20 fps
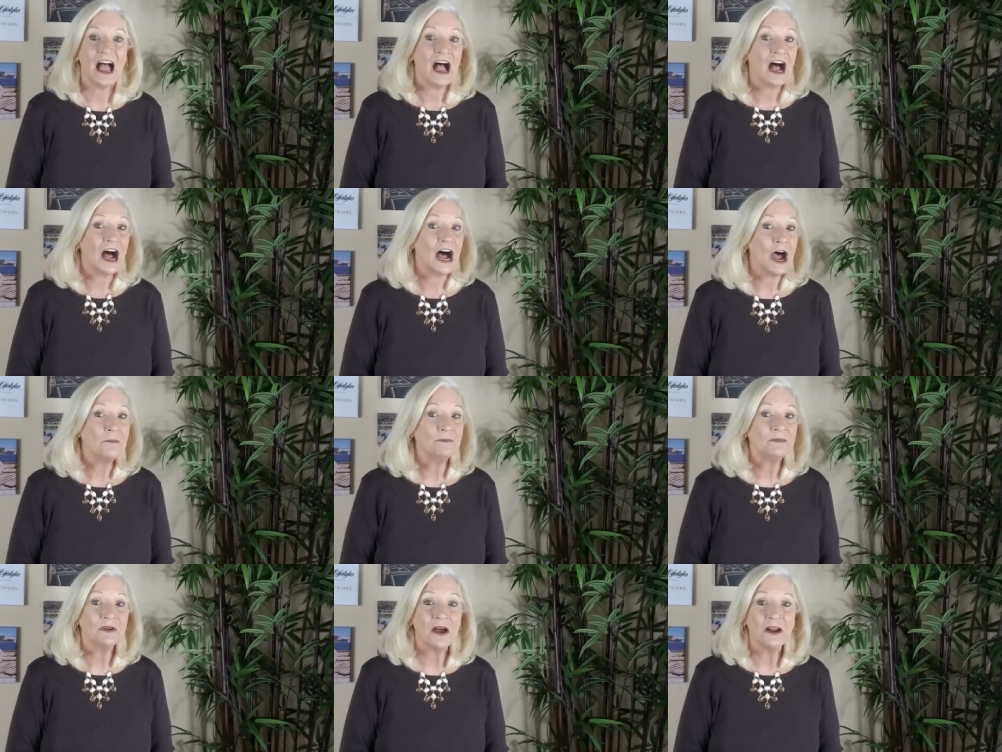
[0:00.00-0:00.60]

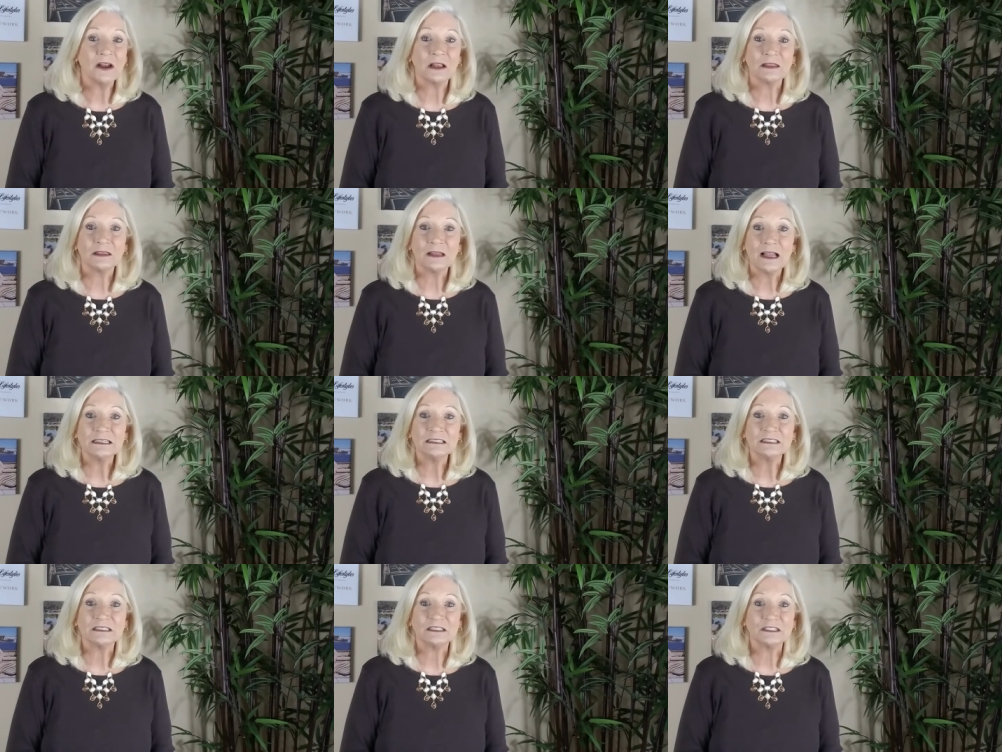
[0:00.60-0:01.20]
I'm not a
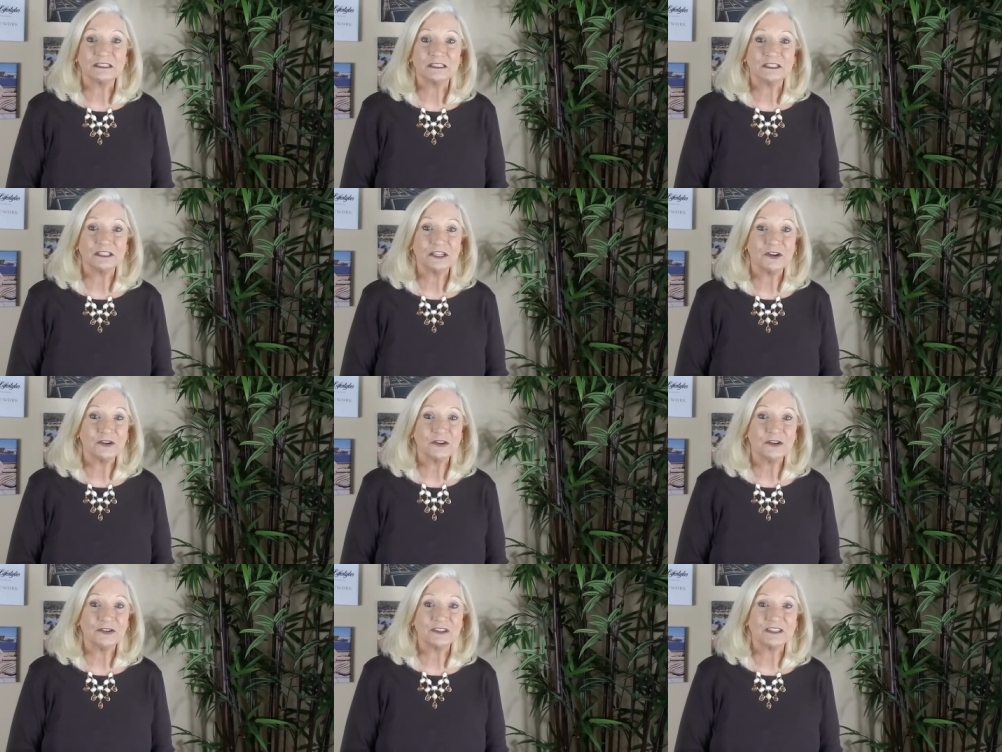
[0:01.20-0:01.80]
licensed
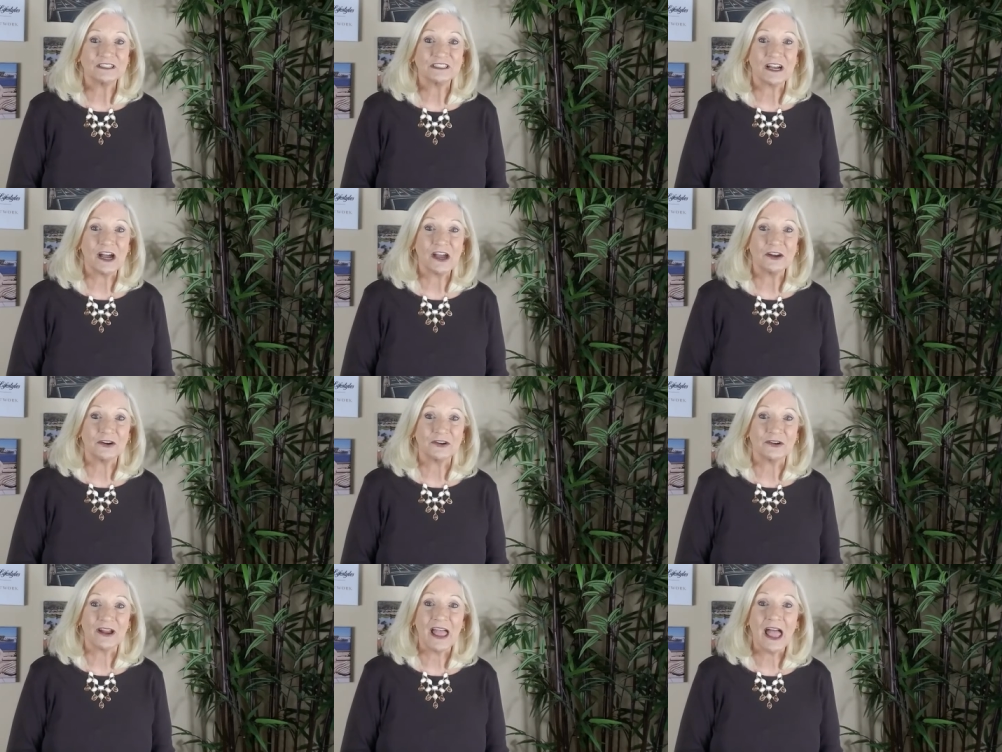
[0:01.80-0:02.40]
interior
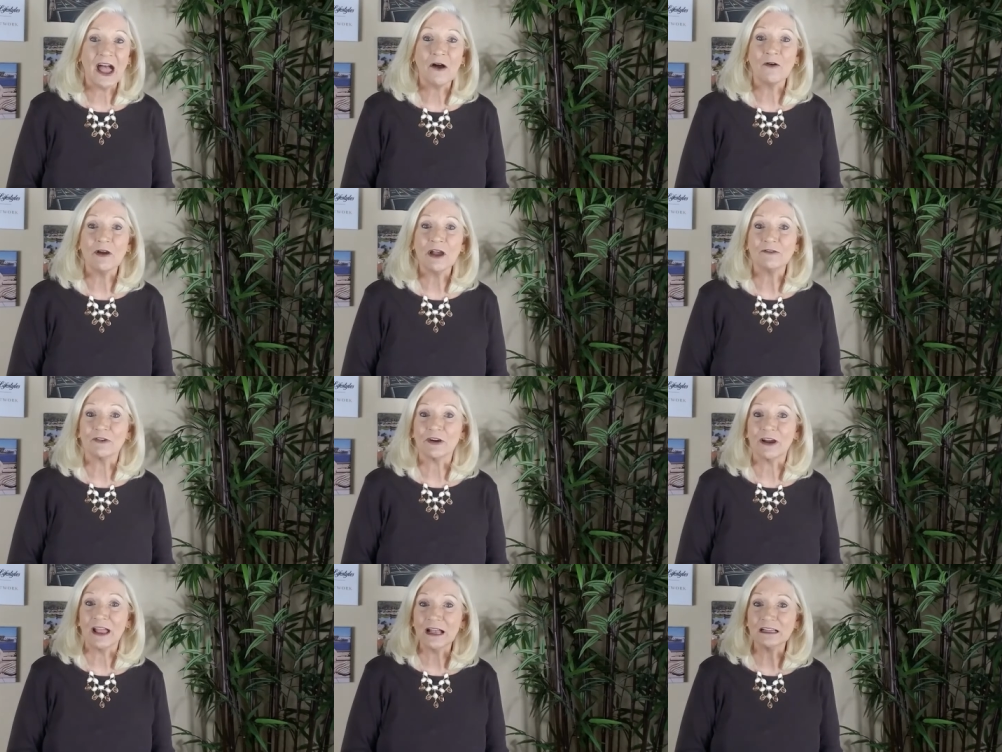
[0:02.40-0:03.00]
designer.
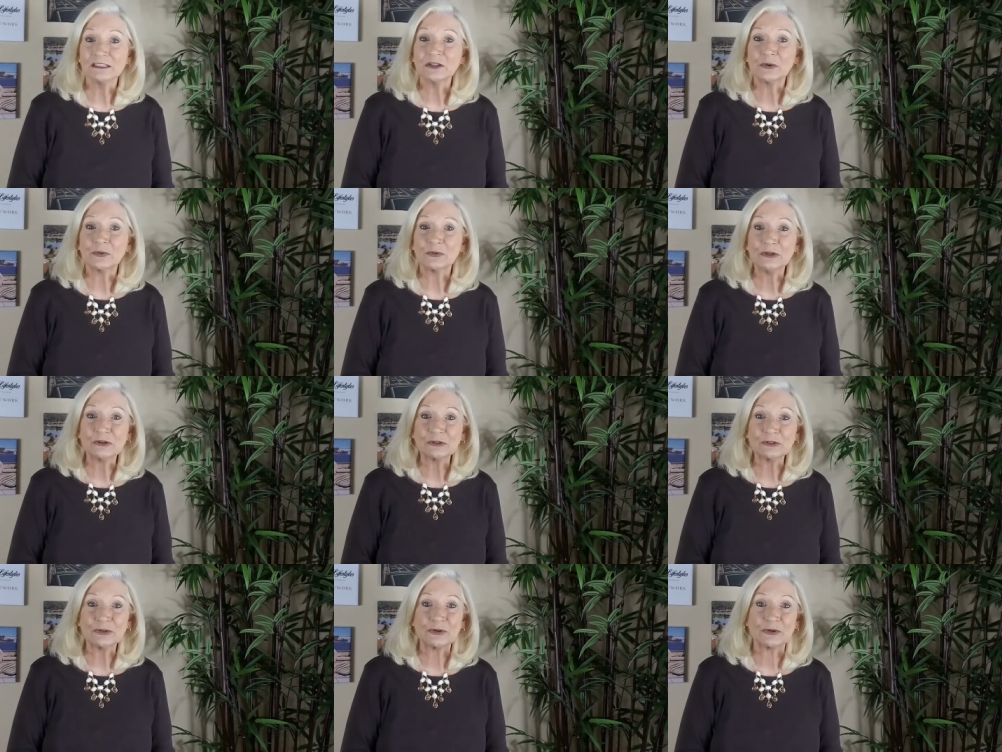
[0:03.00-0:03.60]
However, as a
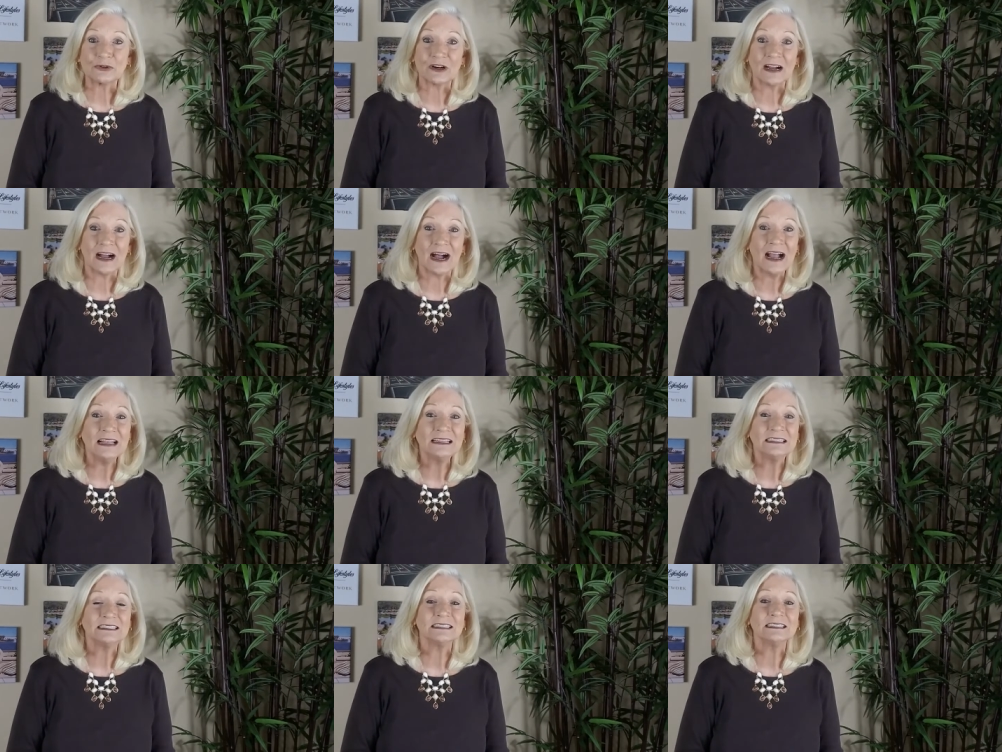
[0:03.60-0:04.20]
realtor,
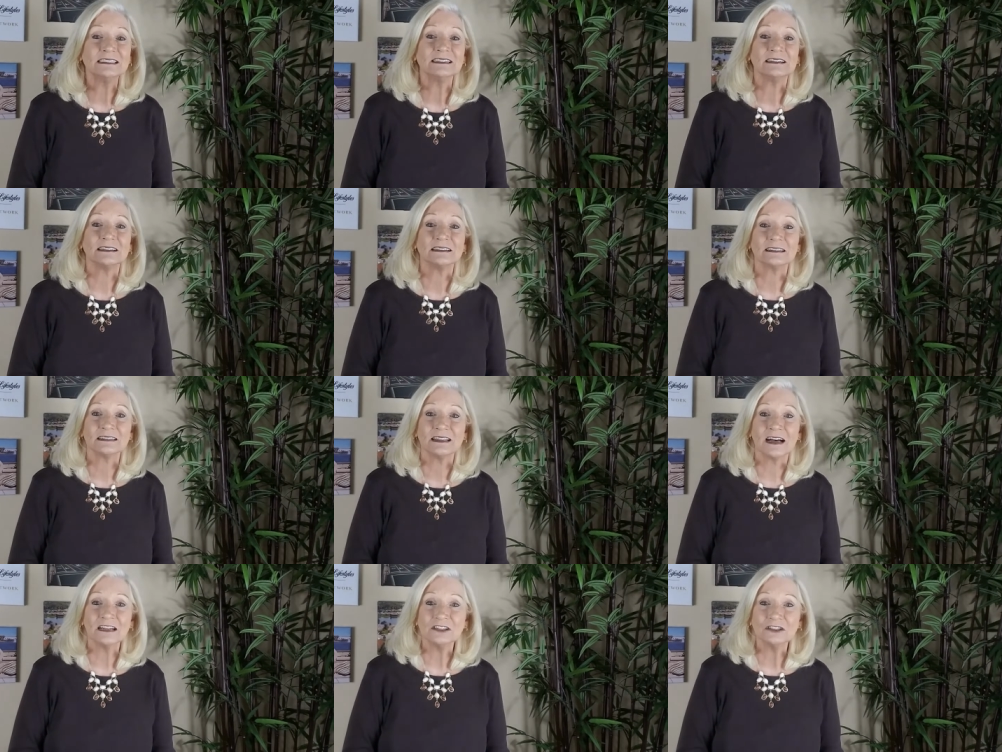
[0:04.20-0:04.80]
I see a
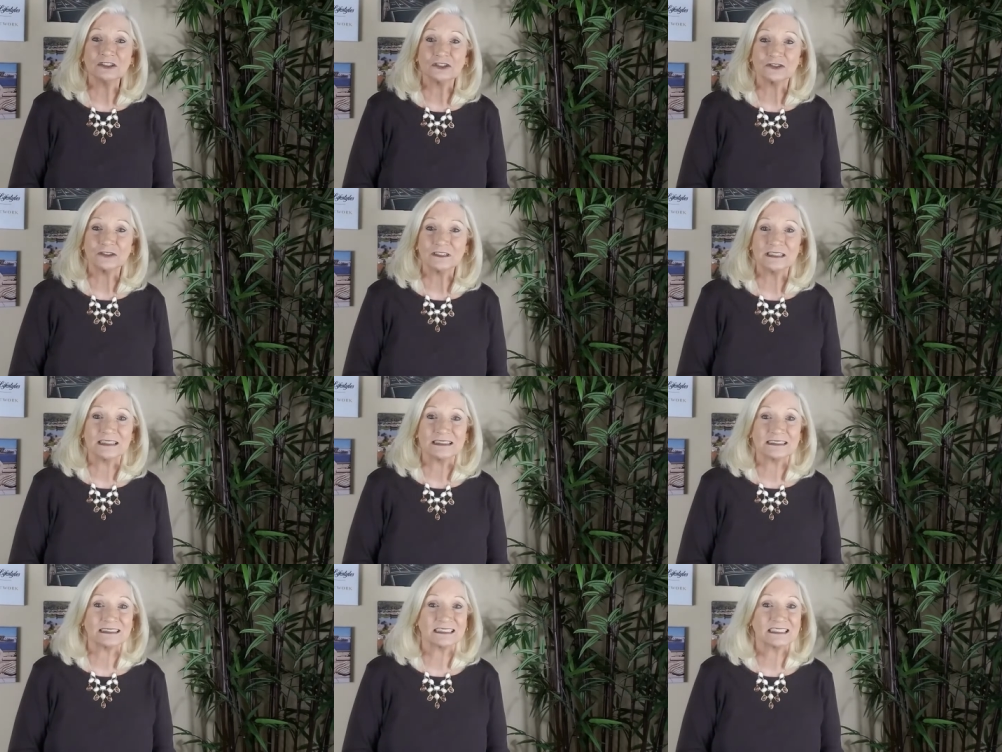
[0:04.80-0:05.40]
lot of
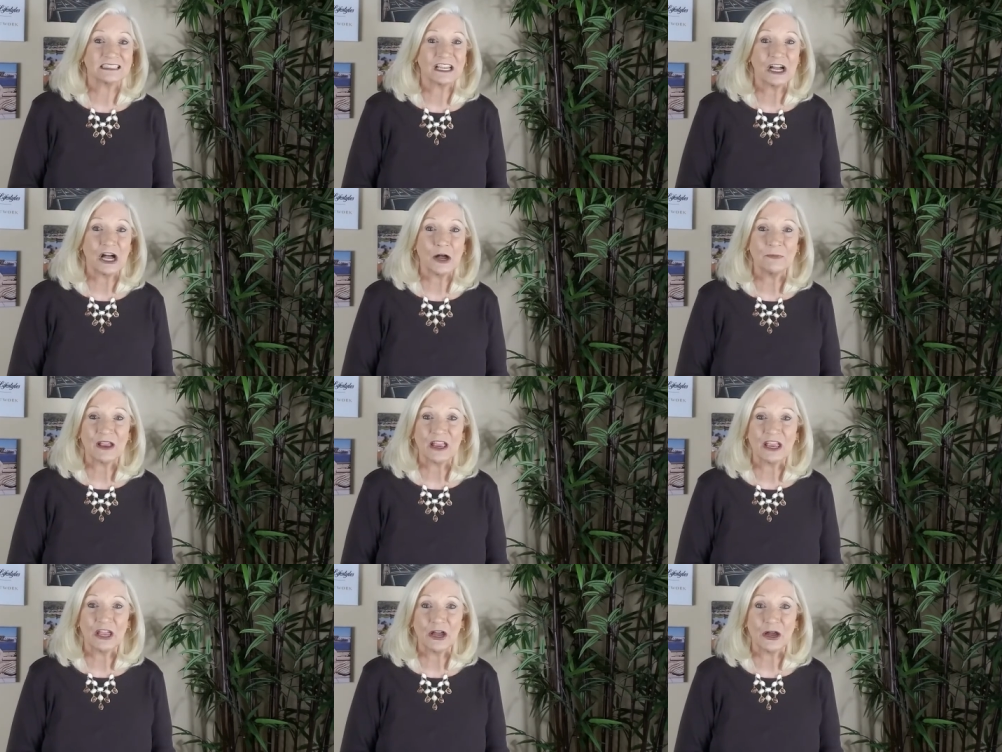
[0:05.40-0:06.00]
trends come
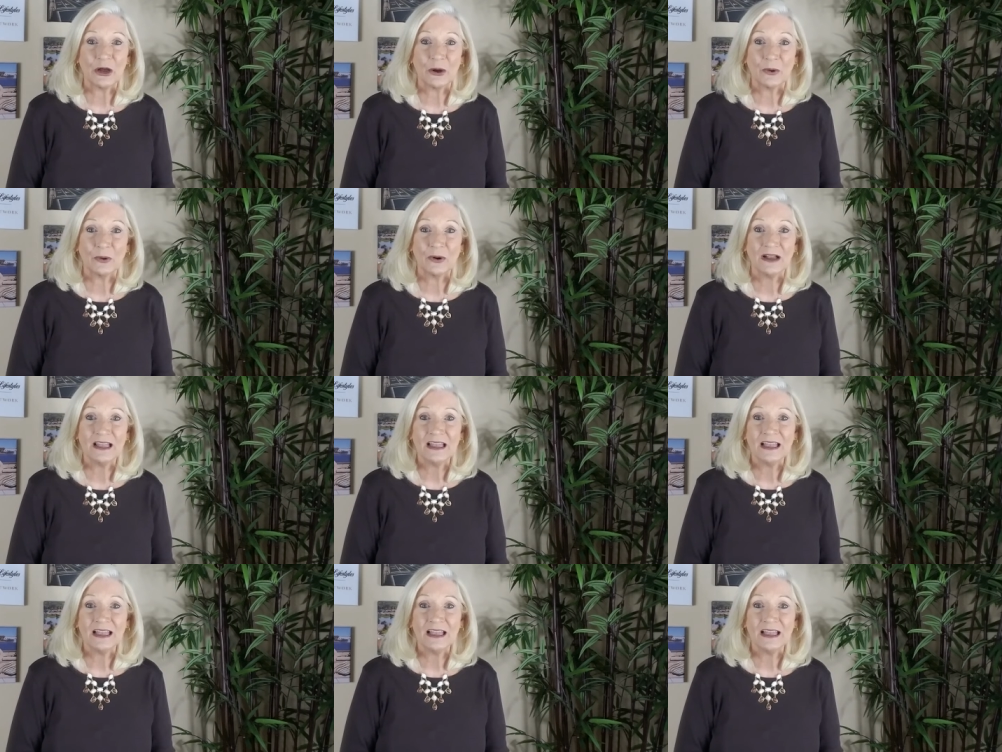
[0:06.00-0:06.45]
and go.